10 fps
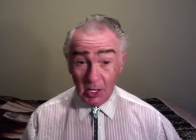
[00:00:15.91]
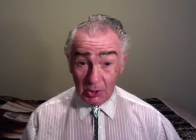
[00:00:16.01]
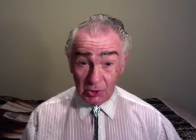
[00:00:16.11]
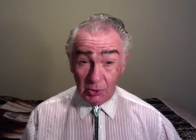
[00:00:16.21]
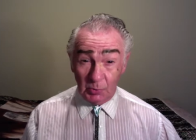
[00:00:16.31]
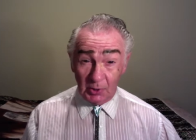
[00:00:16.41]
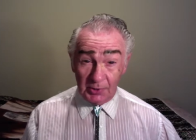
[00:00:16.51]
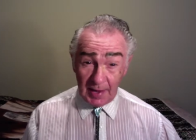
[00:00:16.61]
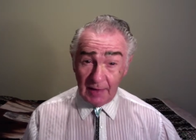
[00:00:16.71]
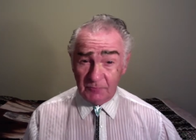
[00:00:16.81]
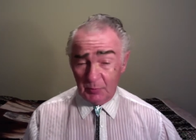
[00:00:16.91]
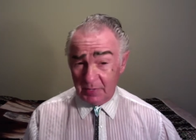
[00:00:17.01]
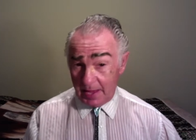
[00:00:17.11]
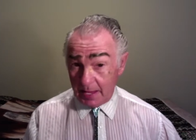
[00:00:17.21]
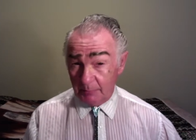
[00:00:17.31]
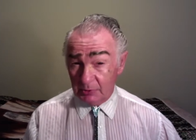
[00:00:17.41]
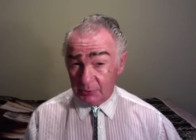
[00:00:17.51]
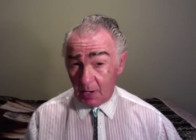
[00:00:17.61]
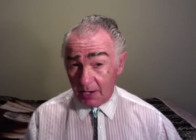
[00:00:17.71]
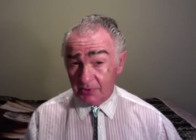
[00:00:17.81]
You will never be able
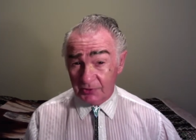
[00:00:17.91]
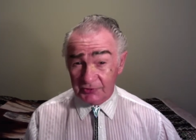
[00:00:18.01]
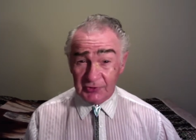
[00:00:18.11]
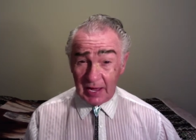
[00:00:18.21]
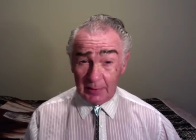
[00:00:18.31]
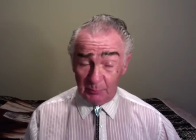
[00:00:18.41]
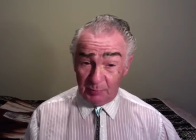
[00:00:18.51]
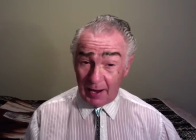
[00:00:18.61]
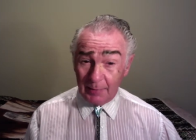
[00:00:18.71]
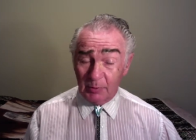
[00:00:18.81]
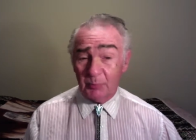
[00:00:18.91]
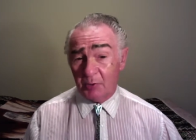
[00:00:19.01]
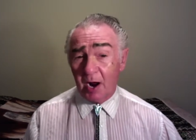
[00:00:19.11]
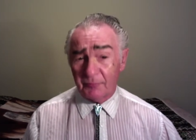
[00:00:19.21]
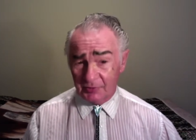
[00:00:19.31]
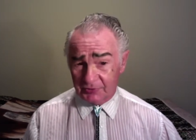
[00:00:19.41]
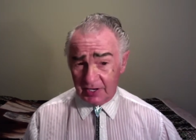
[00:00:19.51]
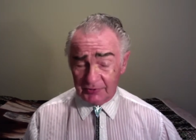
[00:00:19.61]
to understand Bible prophecy,